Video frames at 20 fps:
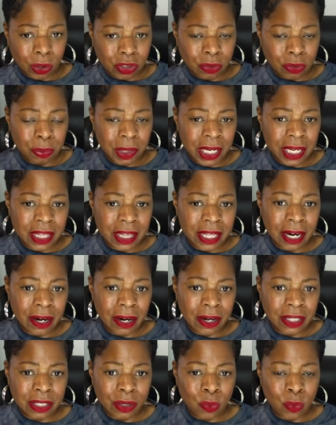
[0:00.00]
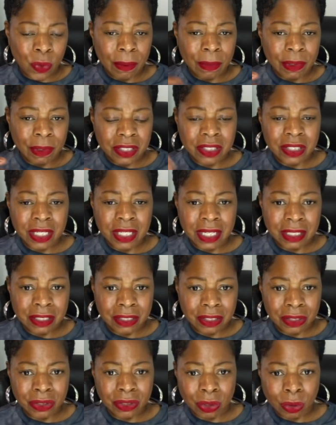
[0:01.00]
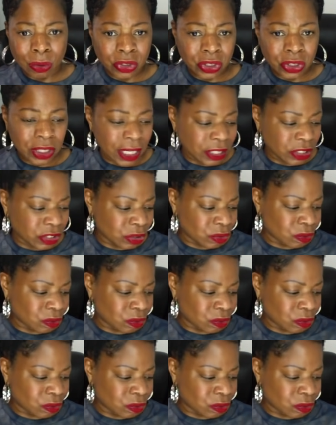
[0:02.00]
to play there at the Women's Tennis Association,